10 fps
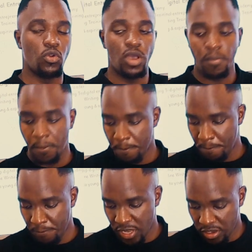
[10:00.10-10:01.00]
on lower
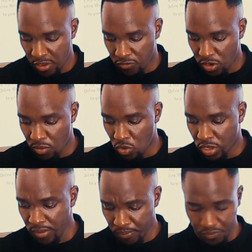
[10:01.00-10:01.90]
time frame.
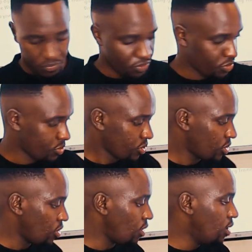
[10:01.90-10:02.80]
Okay.
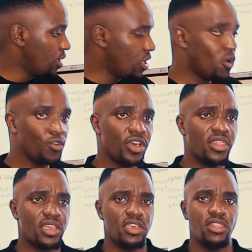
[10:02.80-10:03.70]
Now, the
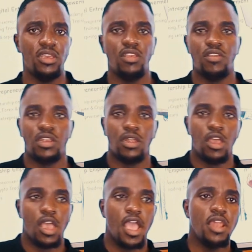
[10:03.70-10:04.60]
other key thing is that
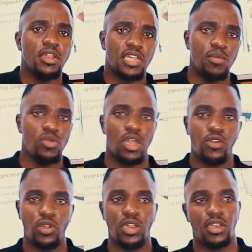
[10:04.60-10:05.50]
anytime you are
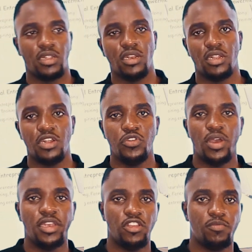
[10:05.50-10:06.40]
doing a trend line, you are
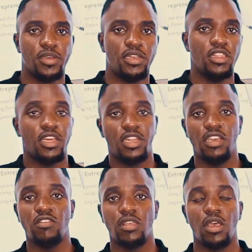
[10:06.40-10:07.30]
anticipating the
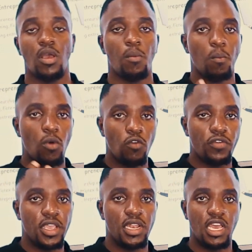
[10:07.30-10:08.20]
next move
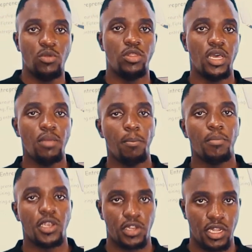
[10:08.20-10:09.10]
in line with the
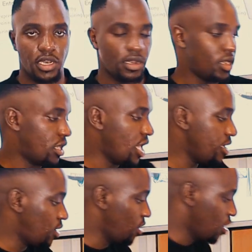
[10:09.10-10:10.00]
trend. Like